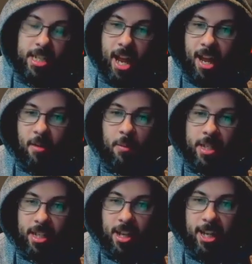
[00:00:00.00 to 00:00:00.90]
yeah, we
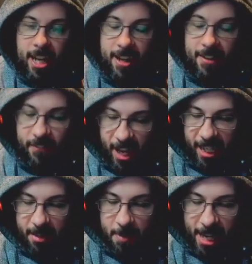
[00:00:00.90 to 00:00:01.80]
could like
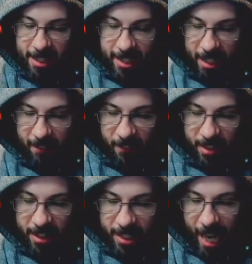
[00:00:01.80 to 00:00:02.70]
invade MANTIC for
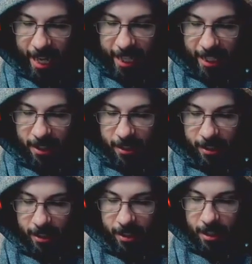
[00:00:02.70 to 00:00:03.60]
the day,
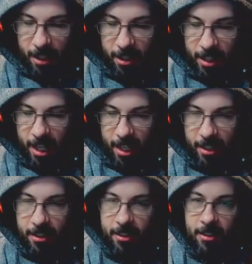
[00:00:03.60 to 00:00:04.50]
and
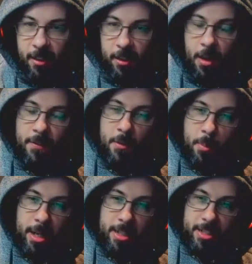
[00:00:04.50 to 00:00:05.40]
then go for
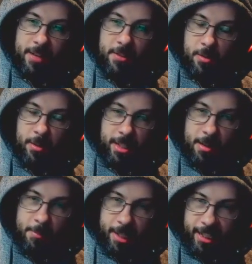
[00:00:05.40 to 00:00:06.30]
breaks, have a drink,
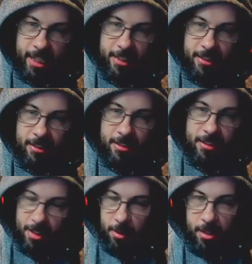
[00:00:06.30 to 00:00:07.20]
come back in,
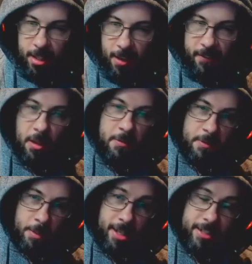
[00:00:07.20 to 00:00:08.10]
do stuff, go for
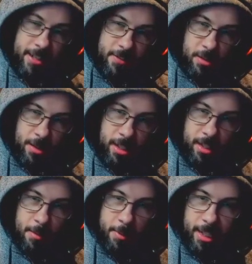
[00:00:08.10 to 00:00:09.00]
breaks, have a drink,
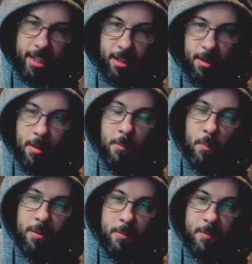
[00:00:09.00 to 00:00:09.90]
come back in. And
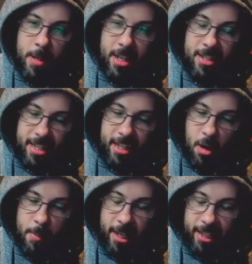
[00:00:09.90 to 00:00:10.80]
when I say
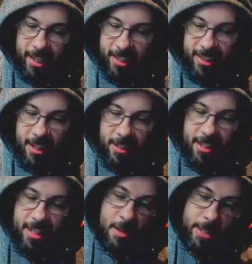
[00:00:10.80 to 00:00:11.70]
go back in and
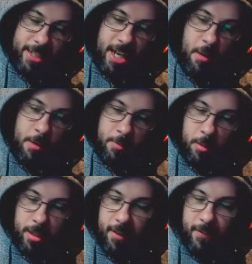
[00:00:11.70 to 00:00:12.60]
then come back out, I'm
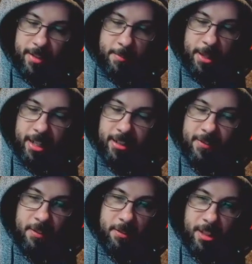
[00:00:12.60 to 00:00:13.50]
talking like 15-minute
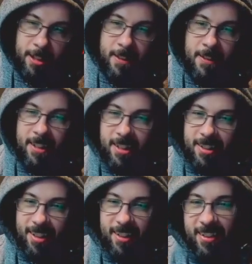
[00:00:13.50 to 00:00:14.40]
intervals here.
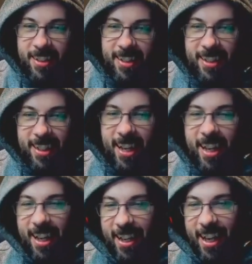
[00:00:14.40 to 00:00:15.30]
So,
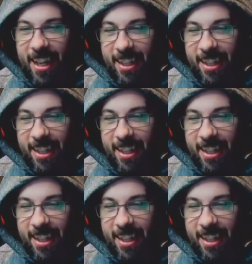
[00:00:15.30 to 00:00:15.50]
and then,